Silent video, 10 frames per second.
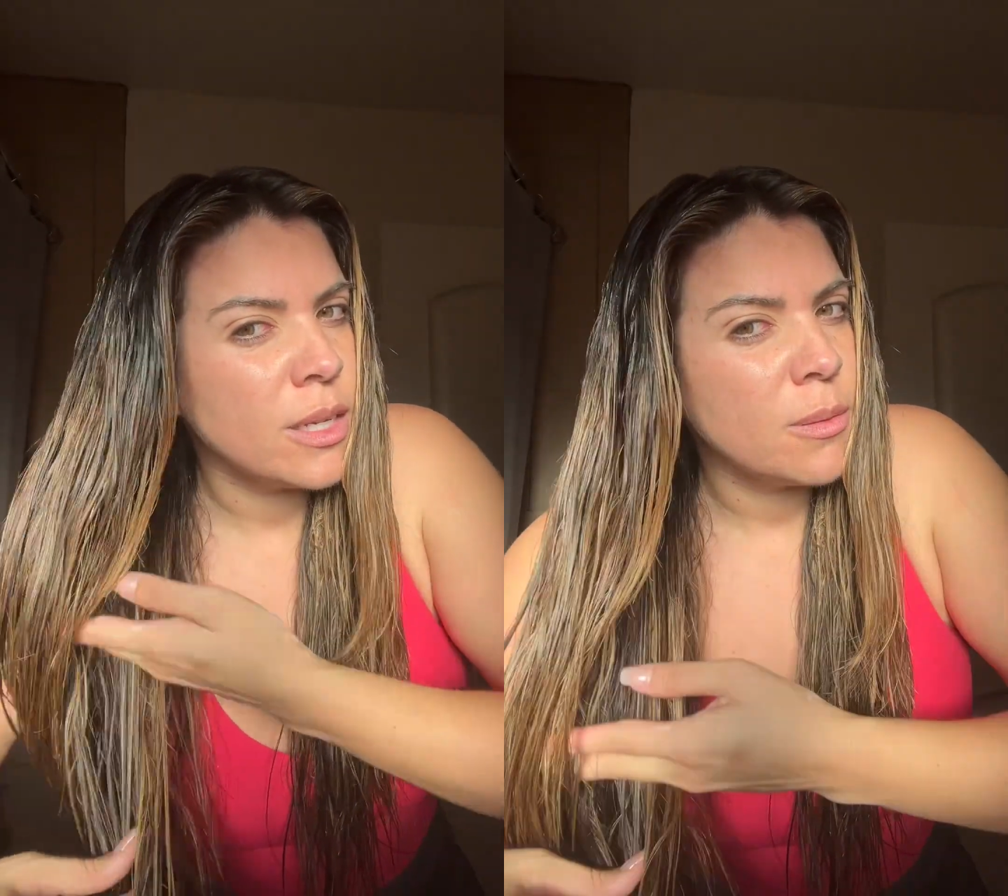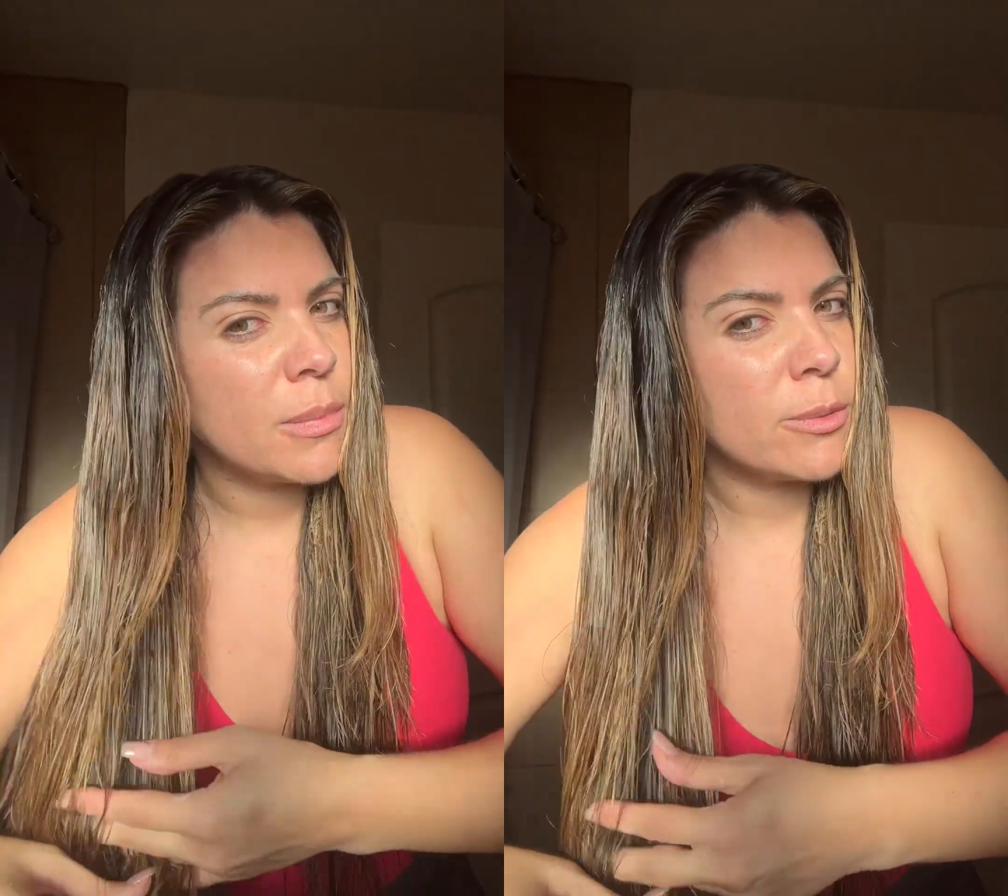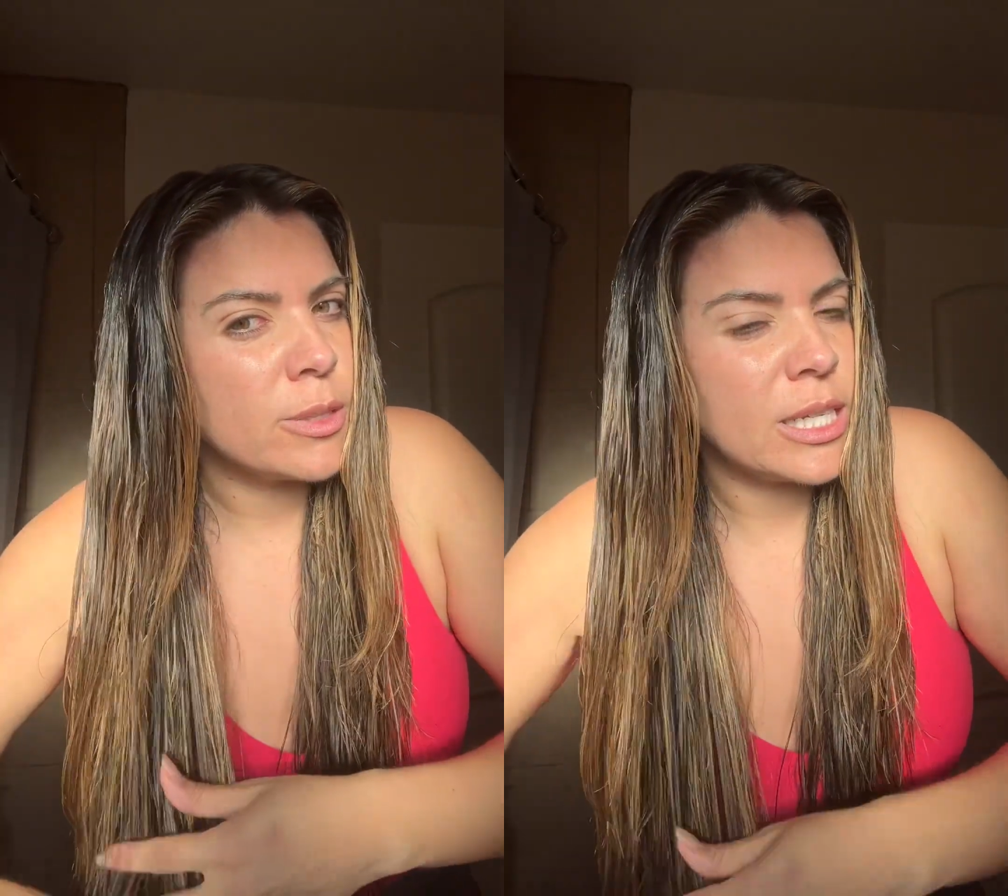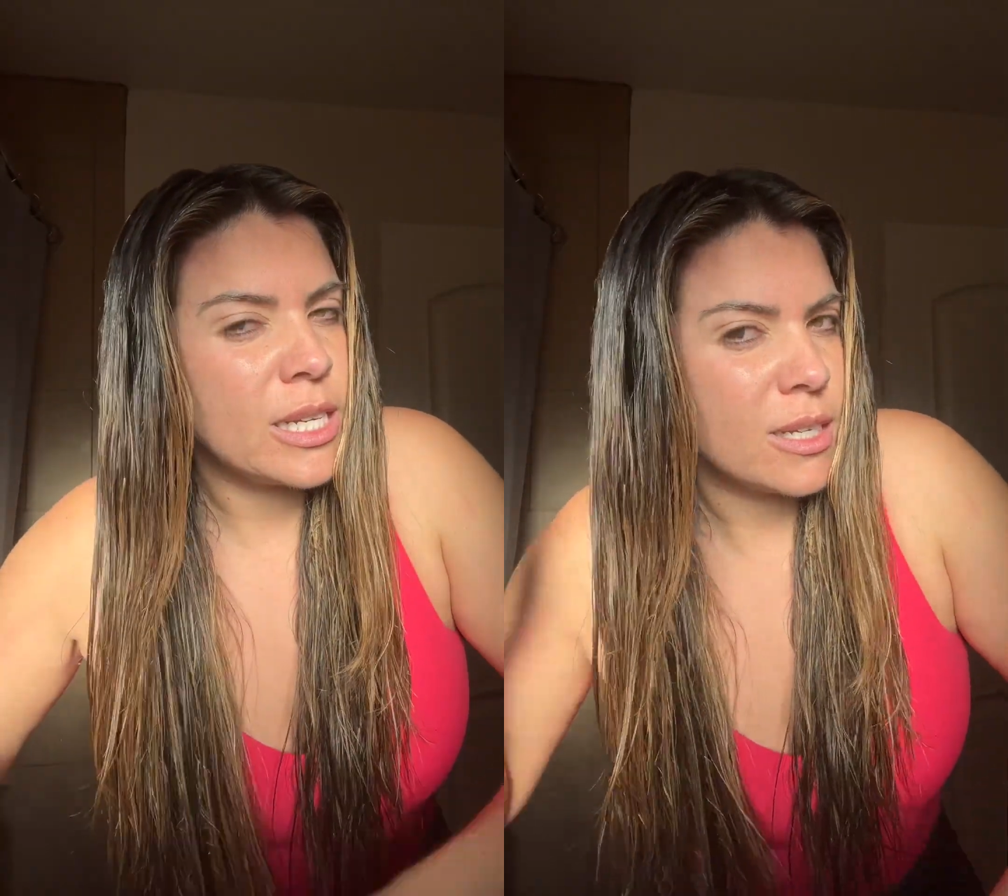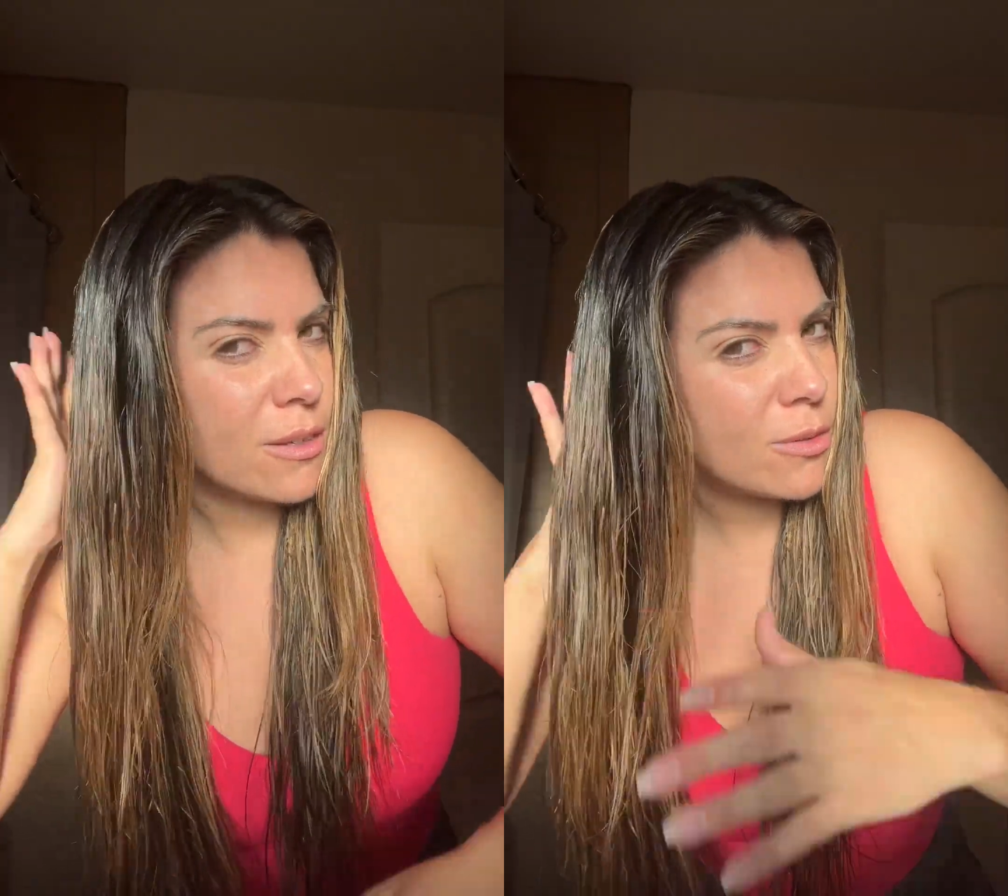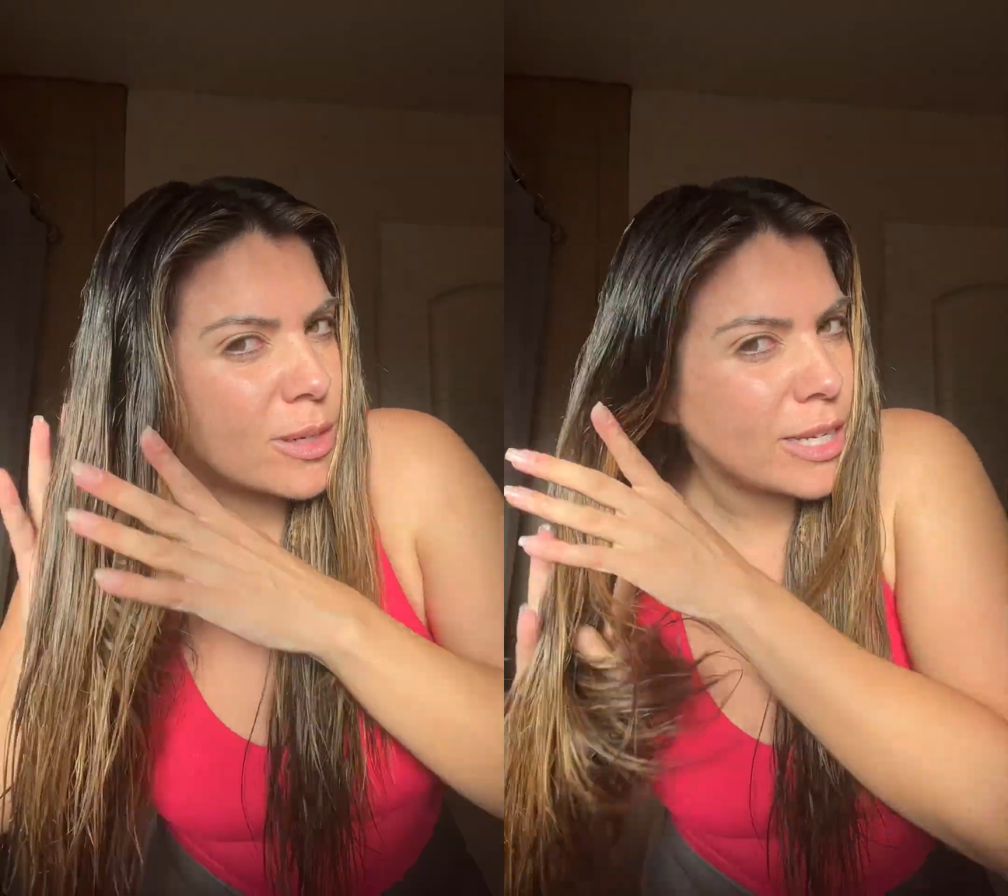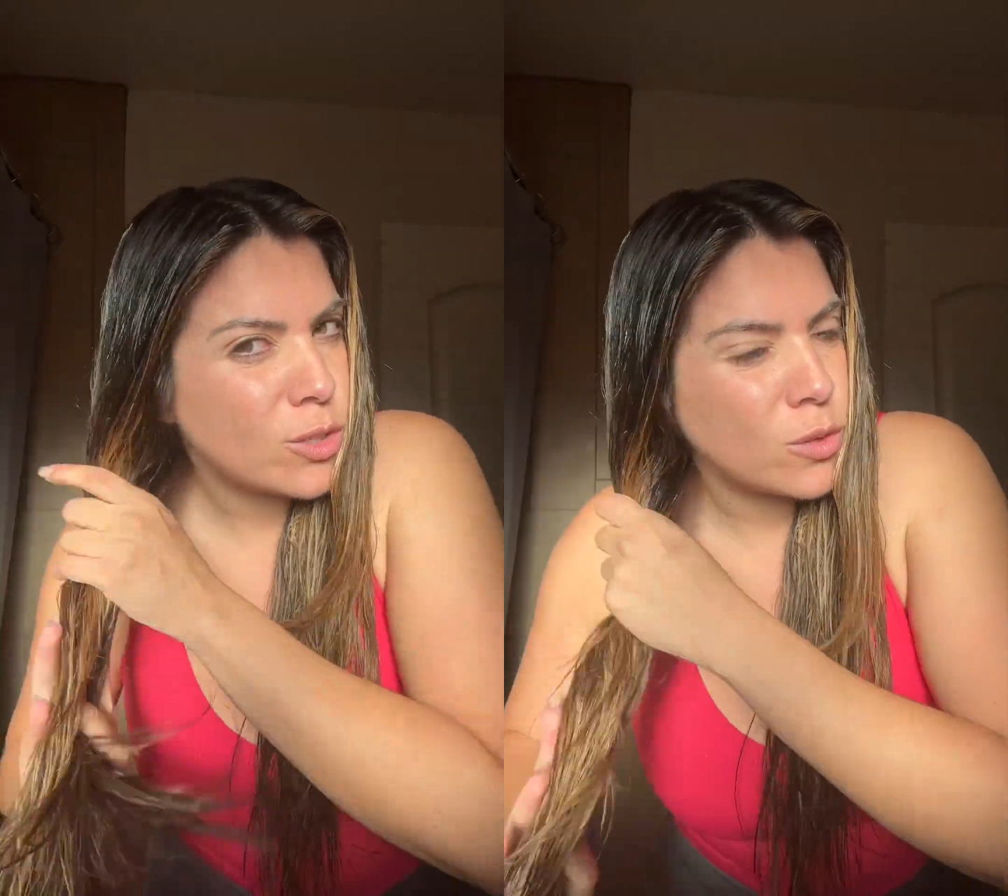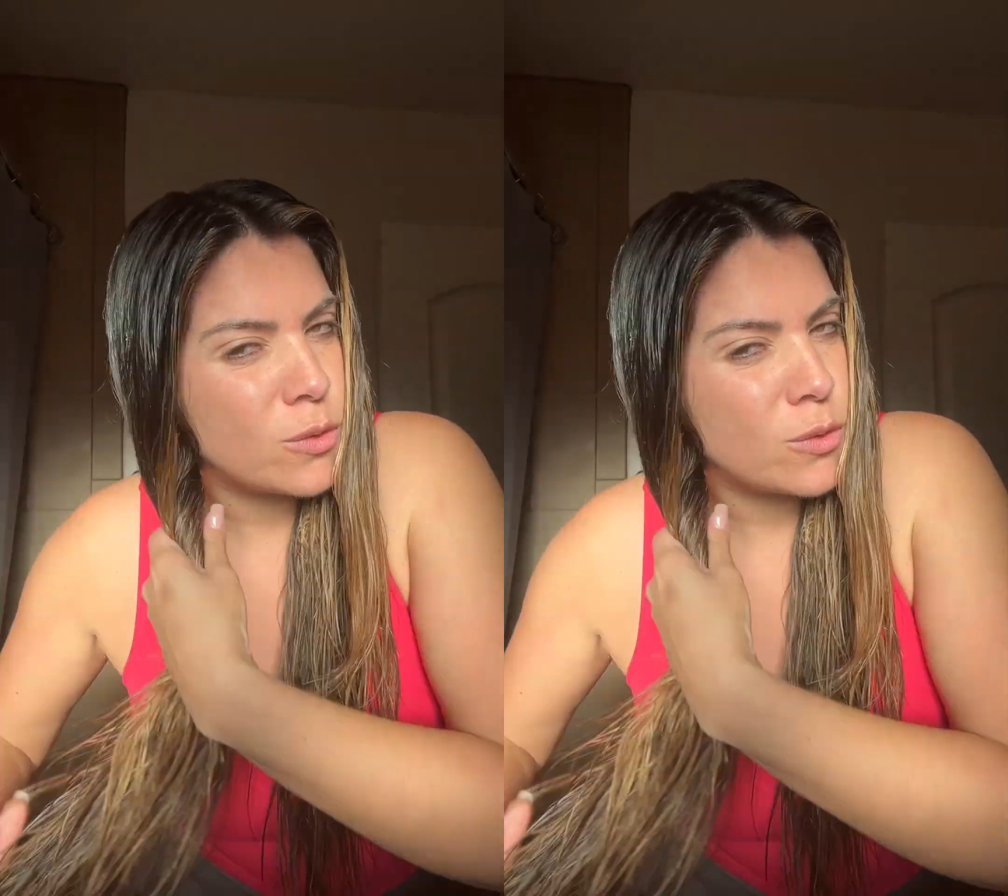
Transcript: my routine of what I do